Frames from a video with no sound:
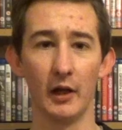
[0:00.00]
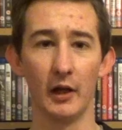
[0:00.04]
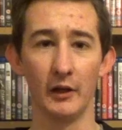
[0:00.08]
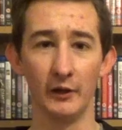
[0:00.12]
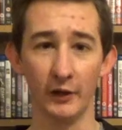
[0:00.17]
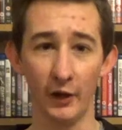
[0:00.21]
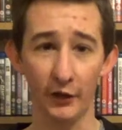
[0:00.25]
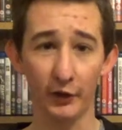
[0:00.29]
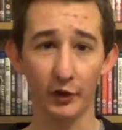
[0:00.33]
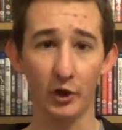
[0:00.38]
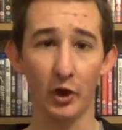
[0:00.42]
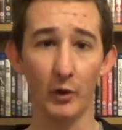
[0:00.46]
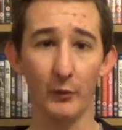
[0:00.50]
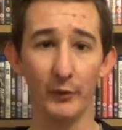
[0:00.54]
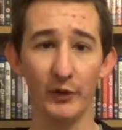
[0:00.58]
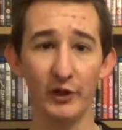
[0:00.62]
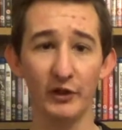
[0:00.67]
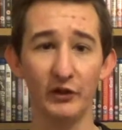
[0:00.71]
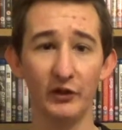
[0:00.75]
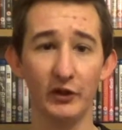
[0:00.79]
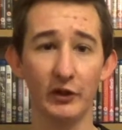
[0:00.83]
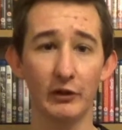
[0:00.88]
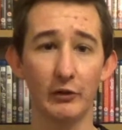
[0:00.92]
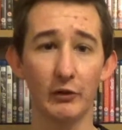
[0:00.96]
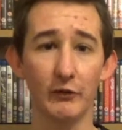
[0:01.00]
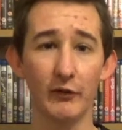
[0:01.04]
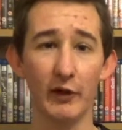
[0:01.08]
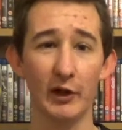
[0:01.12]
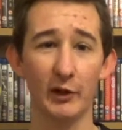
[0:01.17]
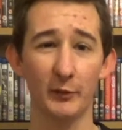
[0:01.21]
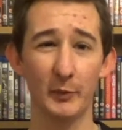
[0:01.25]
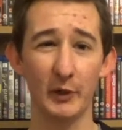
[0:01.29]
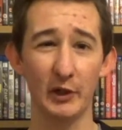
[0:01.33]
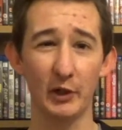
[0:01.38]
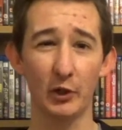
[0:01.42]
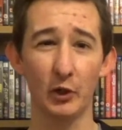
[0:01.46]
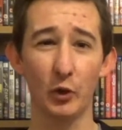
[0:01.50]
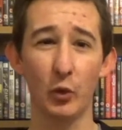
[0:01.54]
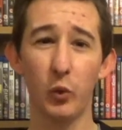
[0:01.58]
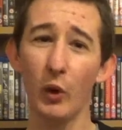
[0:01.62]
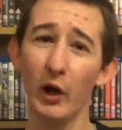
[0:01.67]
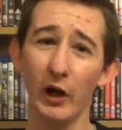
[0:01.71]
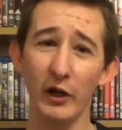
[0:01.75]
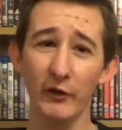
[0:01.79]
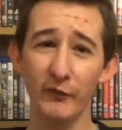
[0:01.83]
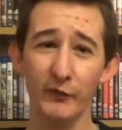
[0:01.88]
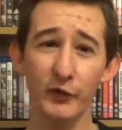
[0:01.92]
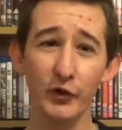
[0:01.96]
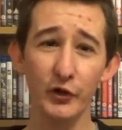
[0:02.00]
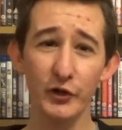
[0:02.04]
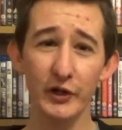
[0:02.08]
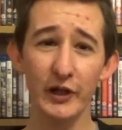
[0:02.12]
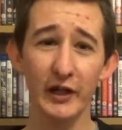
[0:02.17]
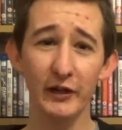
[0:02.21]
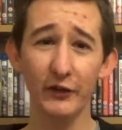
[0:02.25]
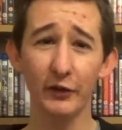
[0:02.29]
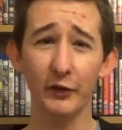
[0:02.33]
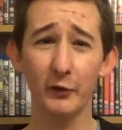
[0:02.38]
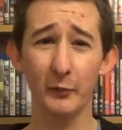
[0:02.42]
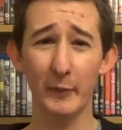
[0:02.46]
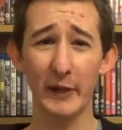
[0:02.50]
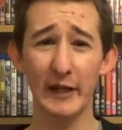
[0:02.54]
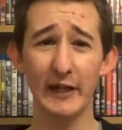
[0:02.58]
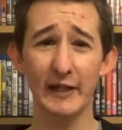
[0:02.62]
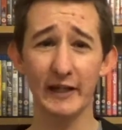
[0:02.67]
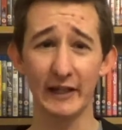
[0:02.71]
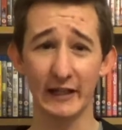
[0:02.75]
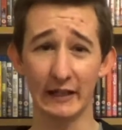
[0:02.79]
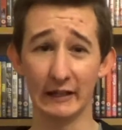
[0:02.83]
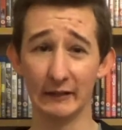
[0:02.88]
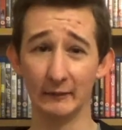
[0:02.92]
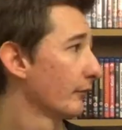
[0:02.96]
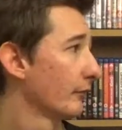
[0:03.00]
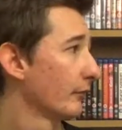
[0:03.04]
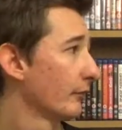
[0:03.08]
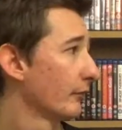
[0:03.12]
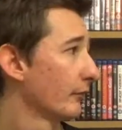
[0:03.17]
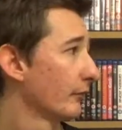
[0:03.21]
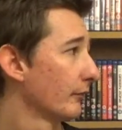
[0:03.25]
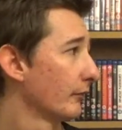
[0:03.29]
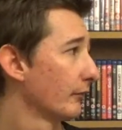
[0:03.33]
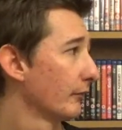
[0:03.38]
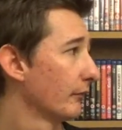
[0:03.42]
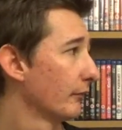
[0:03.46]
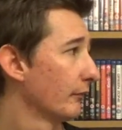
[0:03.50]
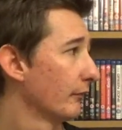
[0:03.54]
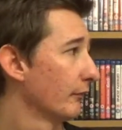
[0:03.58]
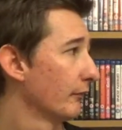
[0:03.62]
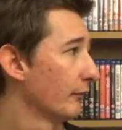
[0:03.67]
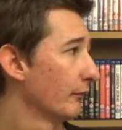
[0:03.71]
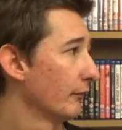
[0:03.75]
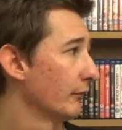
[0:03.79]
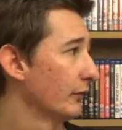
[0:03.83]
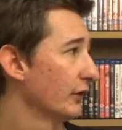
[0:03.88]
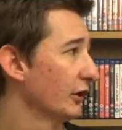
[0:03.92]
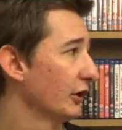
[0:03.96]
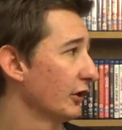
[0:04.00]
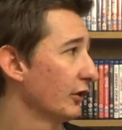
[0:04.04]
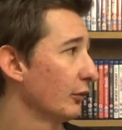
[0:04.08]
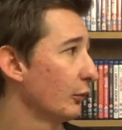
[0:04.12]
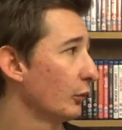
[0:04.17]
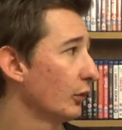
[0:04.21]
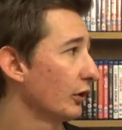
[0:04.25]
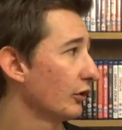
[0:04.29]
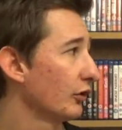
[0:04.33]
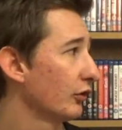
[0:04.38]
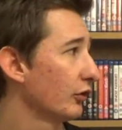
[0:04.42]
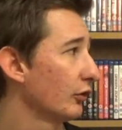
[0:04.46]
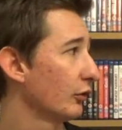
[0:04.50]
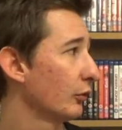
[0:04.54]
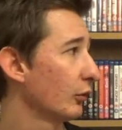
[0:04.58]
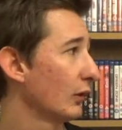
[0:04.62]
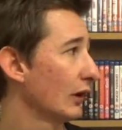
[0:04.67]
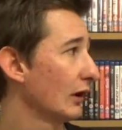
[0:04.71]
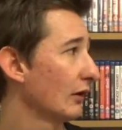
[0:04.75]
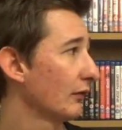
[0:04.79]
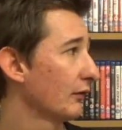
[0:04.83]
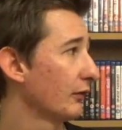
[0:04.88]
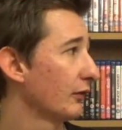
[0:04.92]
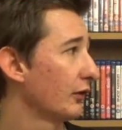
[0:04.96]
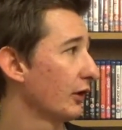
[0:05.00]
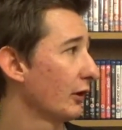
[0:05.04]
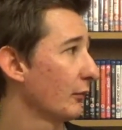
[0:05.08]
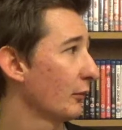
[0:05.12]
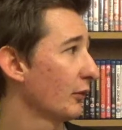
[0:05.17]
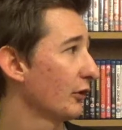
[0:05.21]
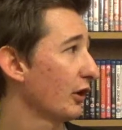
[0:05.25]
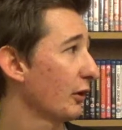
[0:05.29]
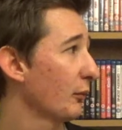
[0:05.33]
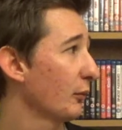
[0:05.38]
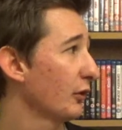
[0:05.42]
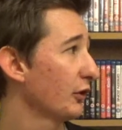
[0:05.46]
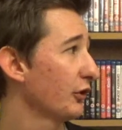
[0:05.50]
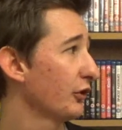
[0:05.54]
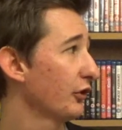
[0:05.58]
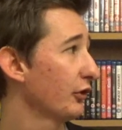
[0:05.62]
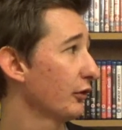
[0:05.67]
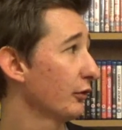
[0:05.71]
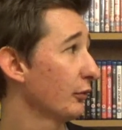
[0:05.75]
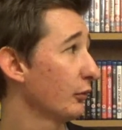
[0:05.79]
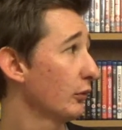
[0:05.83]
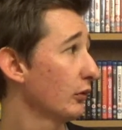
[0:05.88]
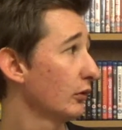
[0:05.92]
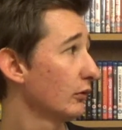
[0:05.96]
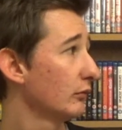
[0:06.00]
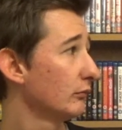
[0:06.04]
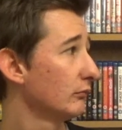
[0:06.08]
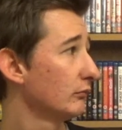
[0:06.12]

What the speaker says: Another comedy sequel that has been quite a few years in the making. Didn't work too well for Dumb and Dumber 2.